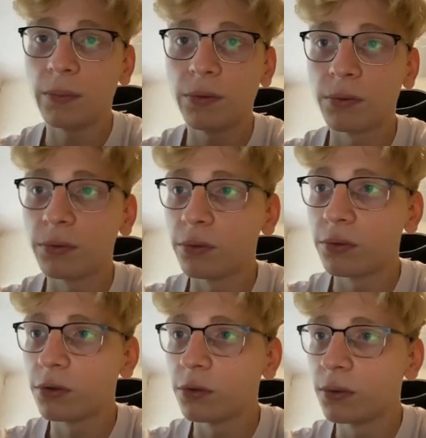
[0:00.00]
through
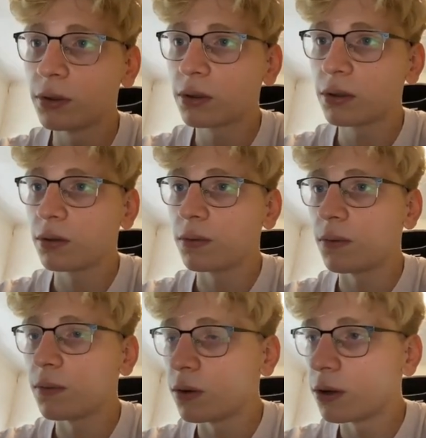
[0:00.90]
YouTube,
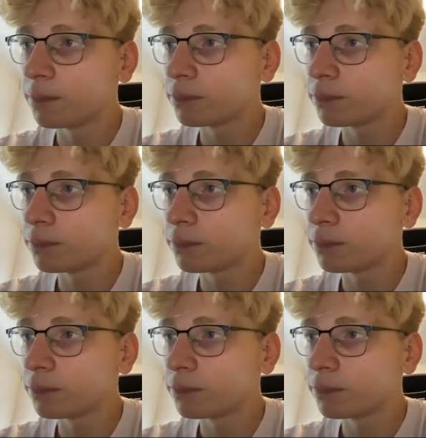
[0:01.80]
or